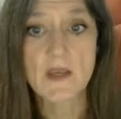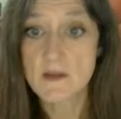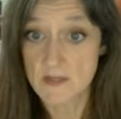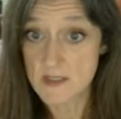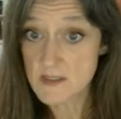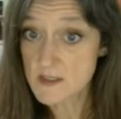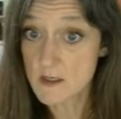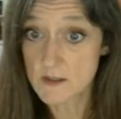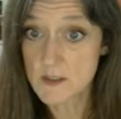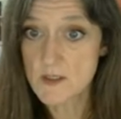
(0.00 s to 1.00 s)
This
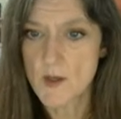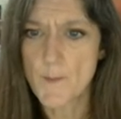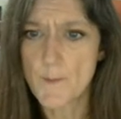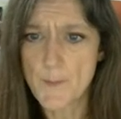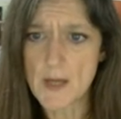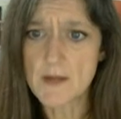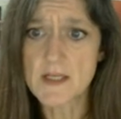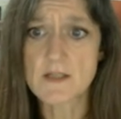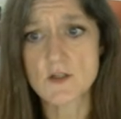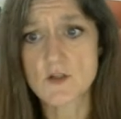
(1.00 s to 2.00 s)
done,
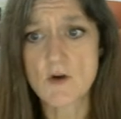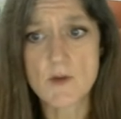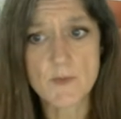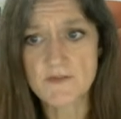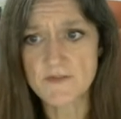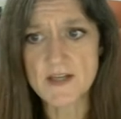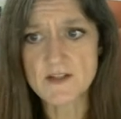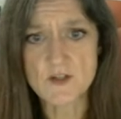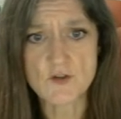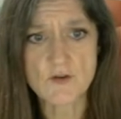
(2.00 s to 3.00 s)
burning to try my
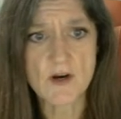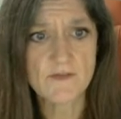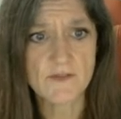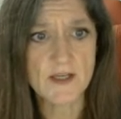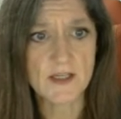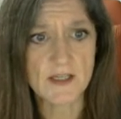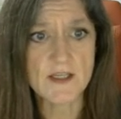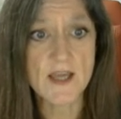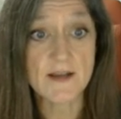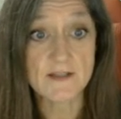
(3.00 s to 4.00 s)
fate in traffic,
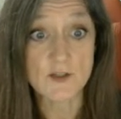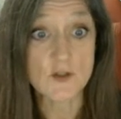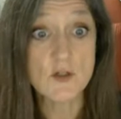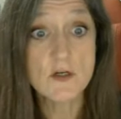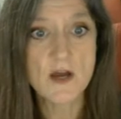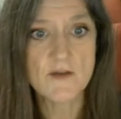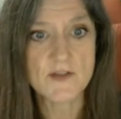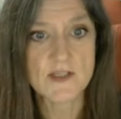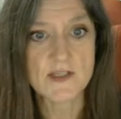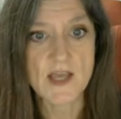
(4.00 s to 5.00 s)
and yet as
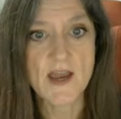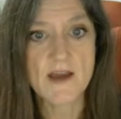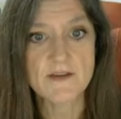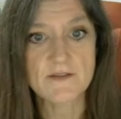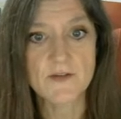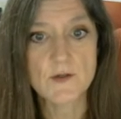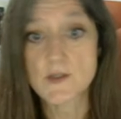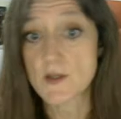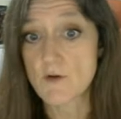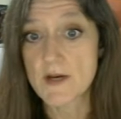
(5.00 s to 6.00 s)
nervous as a hare that
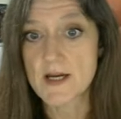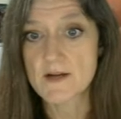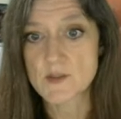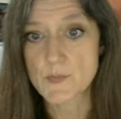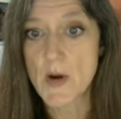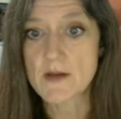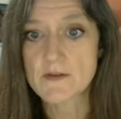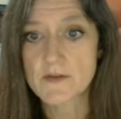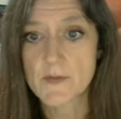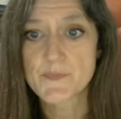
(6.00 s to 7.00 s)
feels the greyhound's
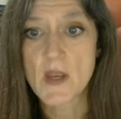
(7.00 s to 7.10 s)
breath,